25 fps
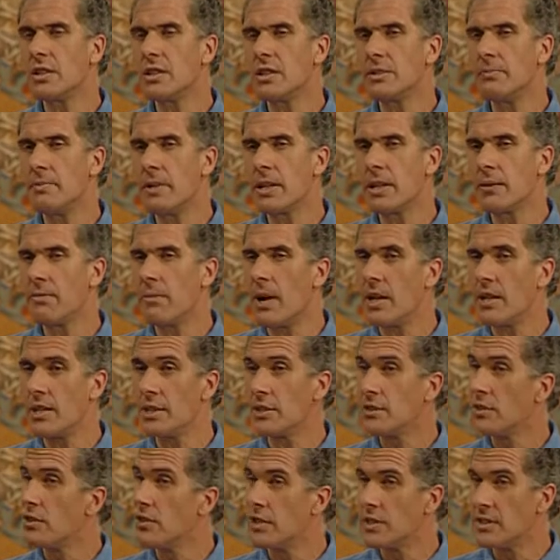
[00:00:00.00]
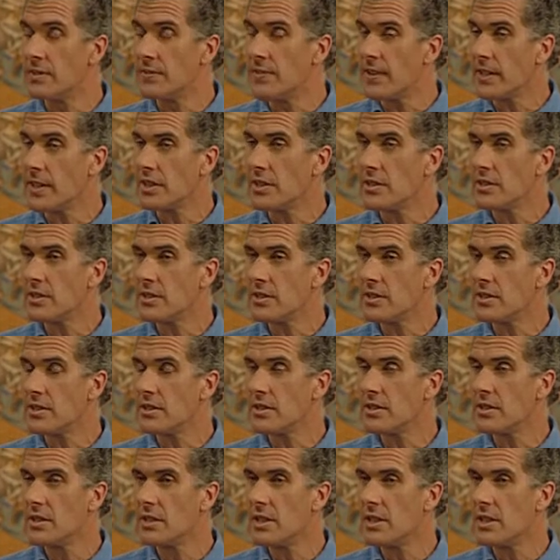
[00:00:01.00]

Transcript: to speak about his crucifixion